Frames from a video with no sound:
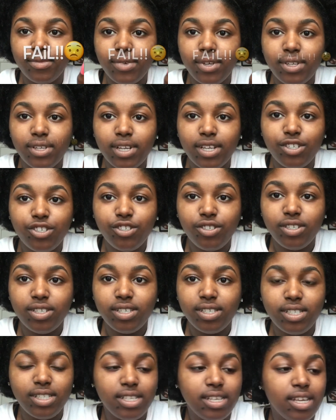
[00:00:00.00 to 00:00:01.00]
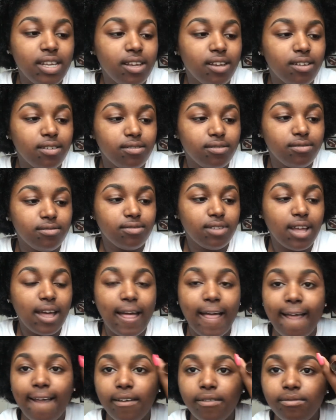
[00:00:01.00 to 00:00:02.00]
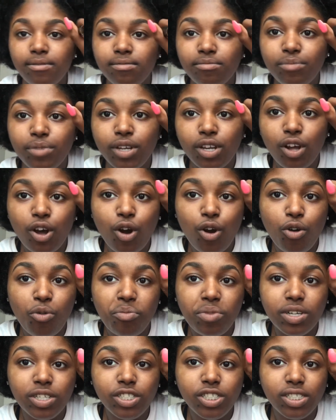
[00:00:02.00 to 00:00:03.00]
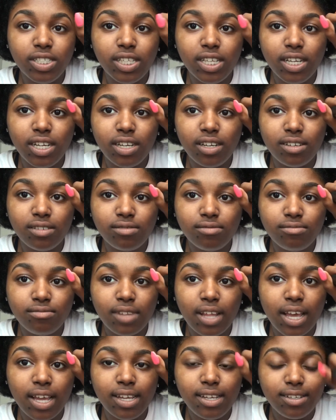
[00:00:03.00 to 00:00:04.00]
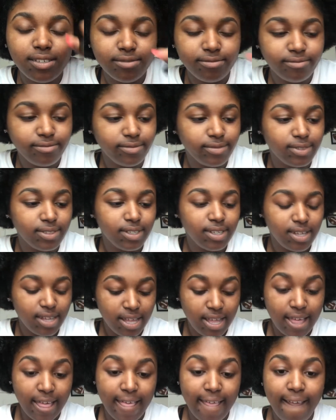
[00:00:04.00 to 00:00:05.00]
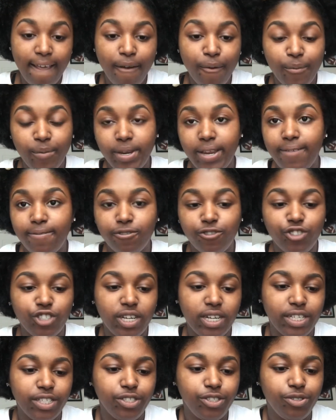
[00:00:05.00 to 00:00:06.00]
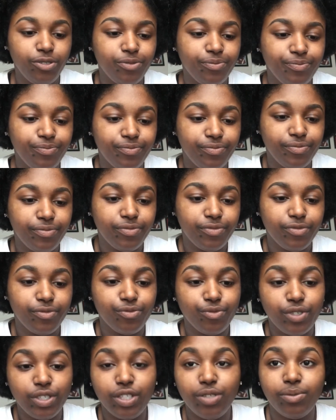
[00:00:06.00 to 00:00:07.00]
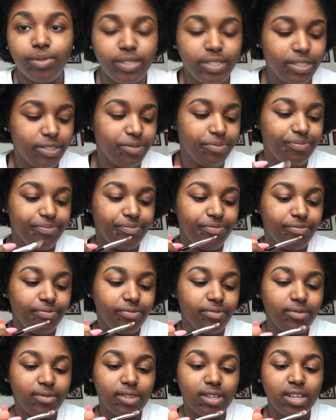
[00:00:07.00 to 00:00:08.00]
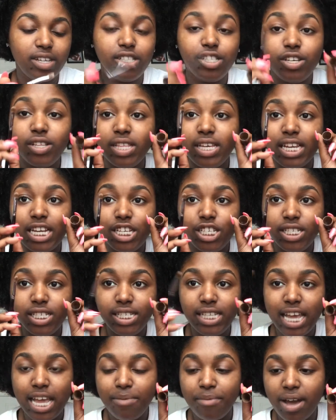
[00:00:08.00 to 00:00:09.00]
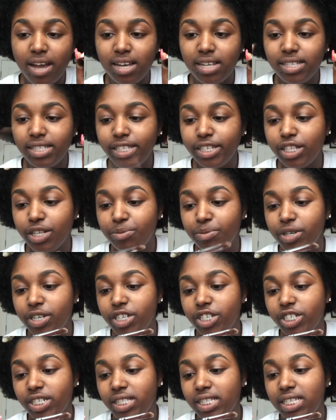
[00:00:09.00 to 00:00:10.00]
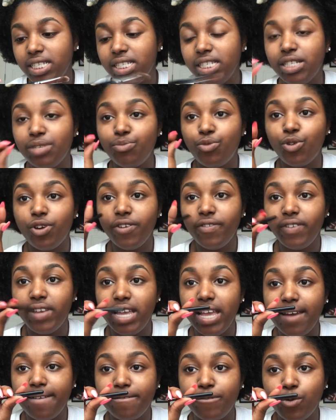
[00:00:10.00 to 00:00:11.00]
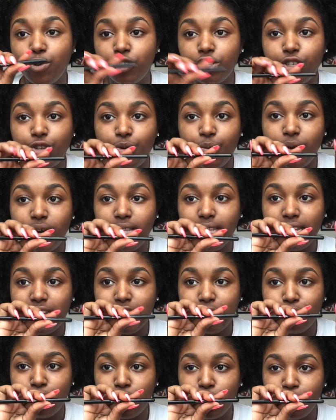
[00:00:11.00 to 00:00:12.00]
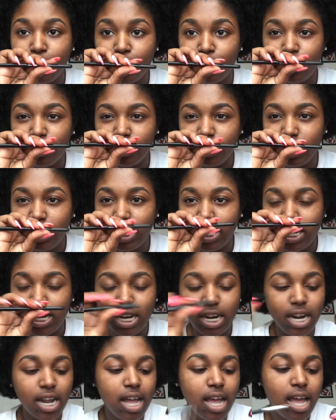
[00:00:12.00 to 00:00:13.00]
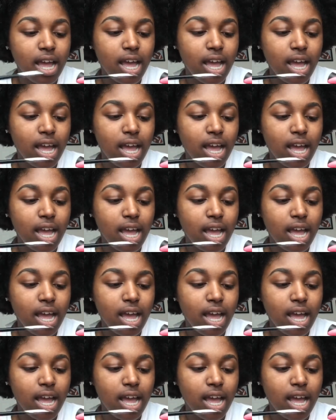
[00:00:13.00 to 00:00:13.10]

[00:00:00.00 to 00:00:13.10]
and as you can see, I put a whole bunch in there. Like, wasn't even trying to, really wasn't. So then I just take my concealer brush, and this is the Morphe M421 that I spoke about earlier,